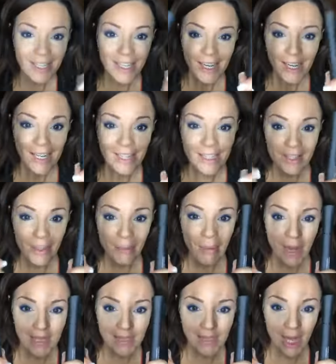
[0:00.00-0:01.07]
is the
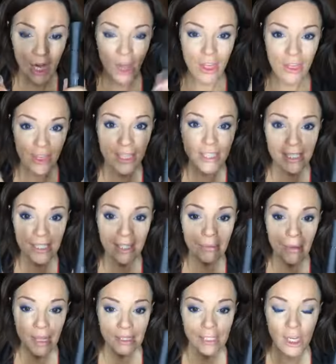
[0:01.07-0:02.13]
mascara. This is the
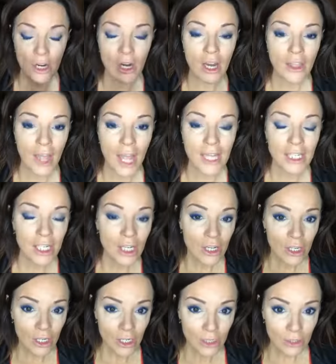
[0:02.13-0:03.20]
mascara that
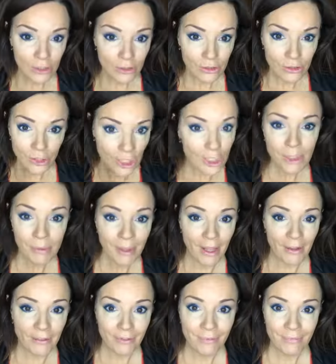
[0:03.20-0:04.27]
changed my
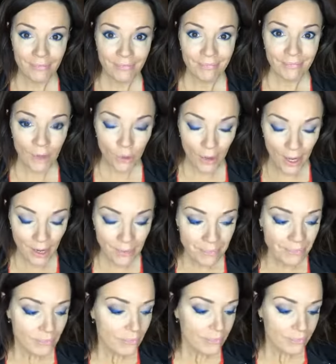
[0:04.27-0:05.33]
life, okay?
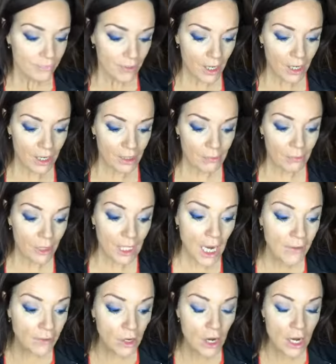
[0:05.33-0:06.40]
Um,
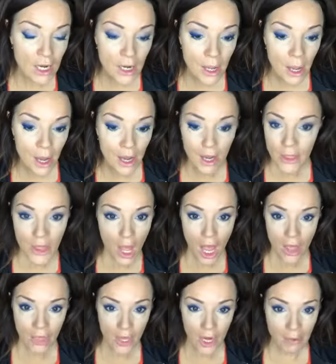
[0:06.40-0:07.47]
never in
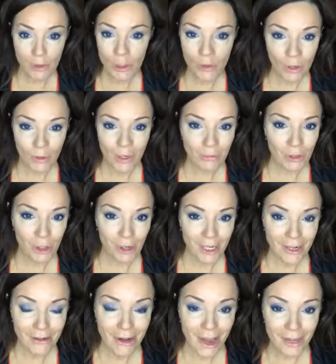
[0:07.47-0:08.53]
thought that I'd be doing what I'm doing,
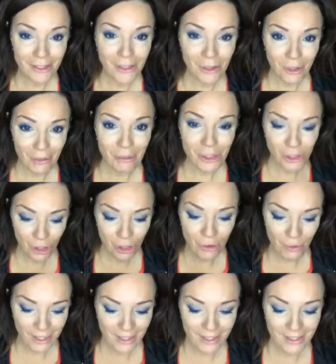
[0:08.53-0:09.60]
okay? So let me show you
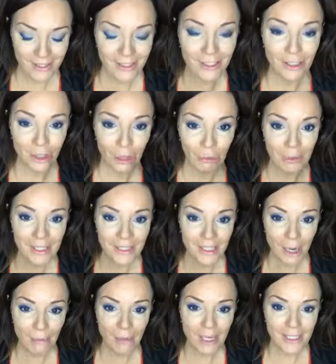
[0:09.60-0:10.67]
what it is. It's a
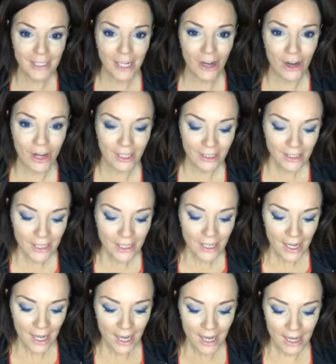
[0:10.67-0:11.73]
three-step mascara
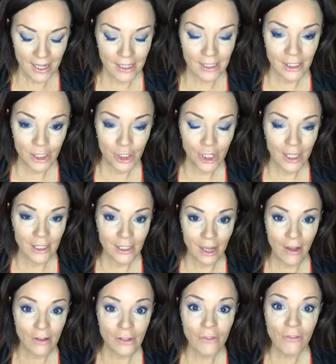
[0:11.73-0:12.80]
and it's
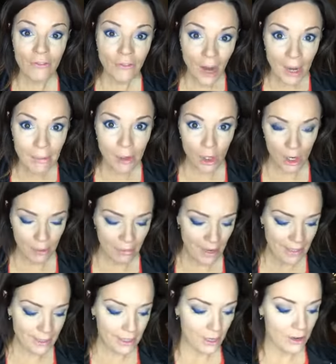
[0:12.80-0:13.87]
a fiber
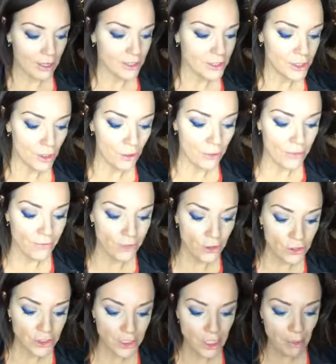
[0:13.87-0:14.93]
mascara. So the
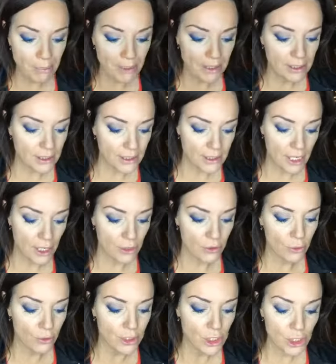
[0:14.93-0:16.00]
first step is, is that you're
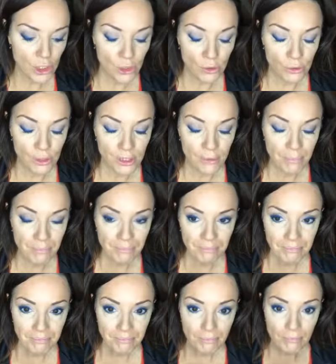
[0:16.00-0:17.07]
going to use
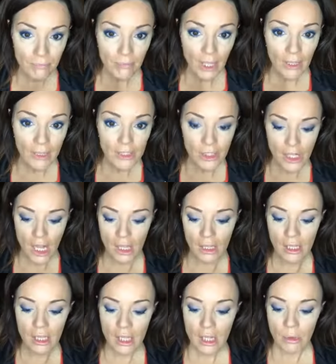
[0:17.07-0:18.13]
the gel,
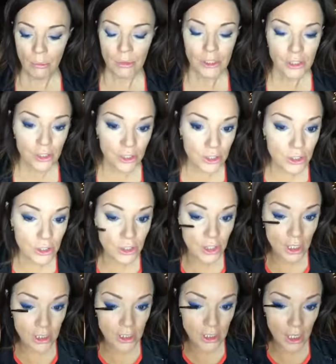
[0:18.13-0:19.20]
which looks
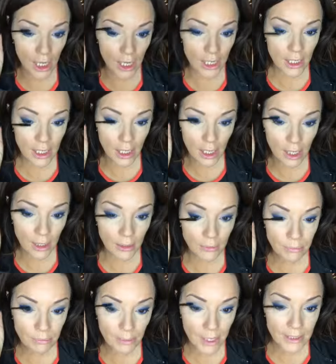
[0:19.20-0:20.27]
just like um,
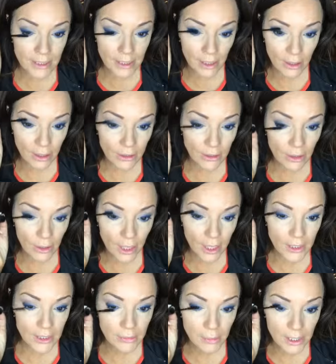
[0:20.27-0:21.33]
mascara, okay?
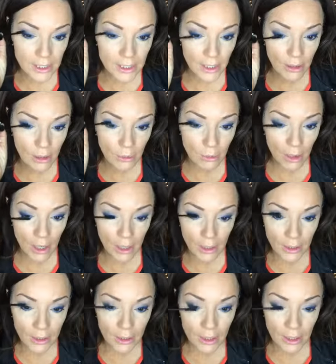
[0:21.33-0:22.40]
It's a mascara
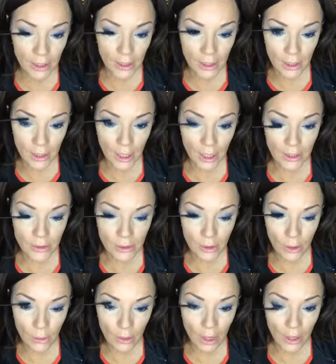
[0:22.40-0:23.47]
one, and you
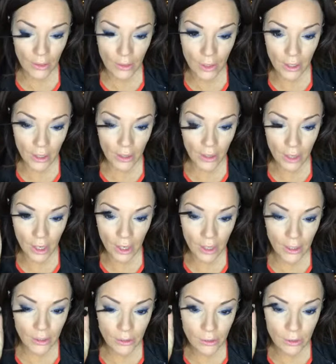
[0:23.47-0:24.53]
go on there
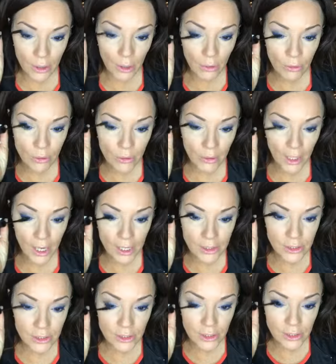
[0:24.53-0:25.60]
and you coat your
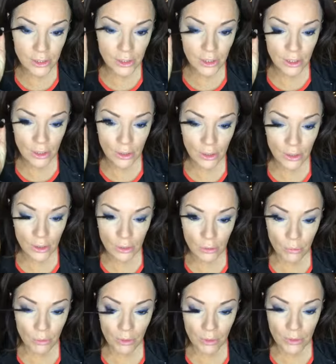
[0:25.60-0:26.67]
lashes
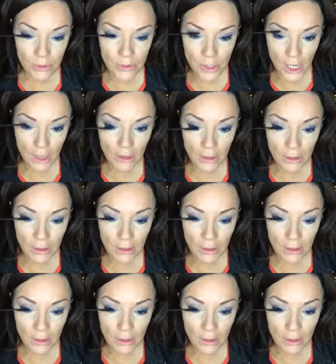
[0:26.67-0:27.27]
with the gel.